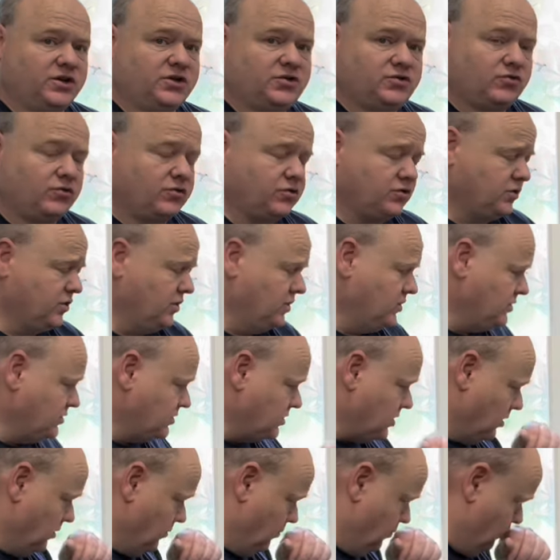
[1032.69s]

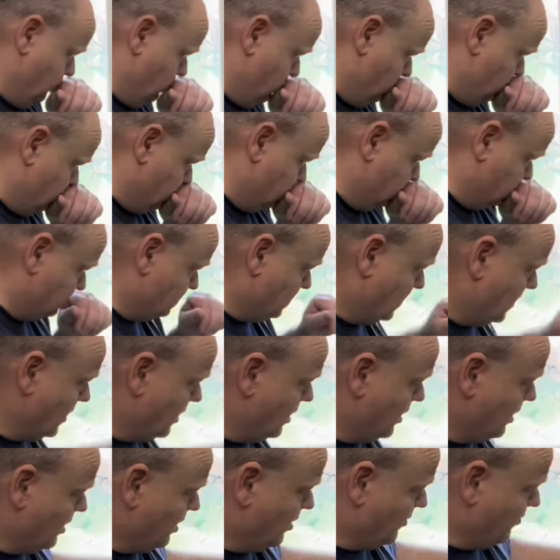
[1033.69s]
instructions,
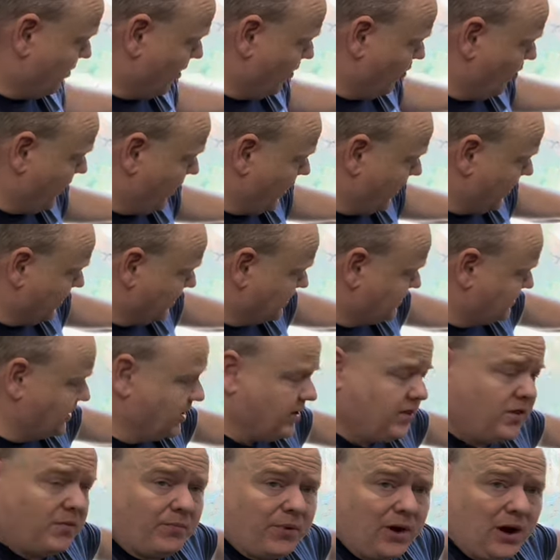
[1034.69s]
but we're gonna
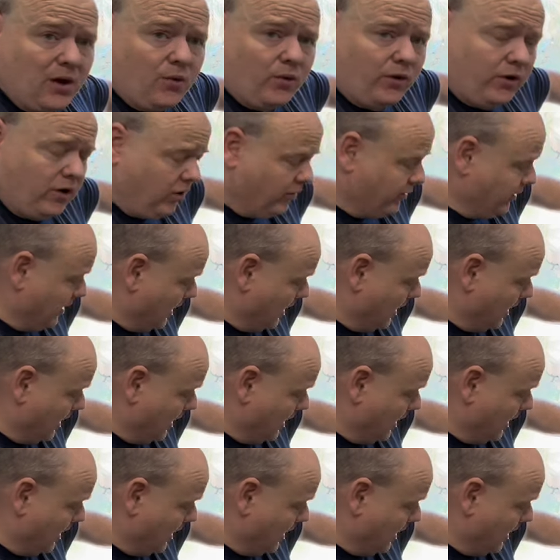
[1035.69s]
turn the power on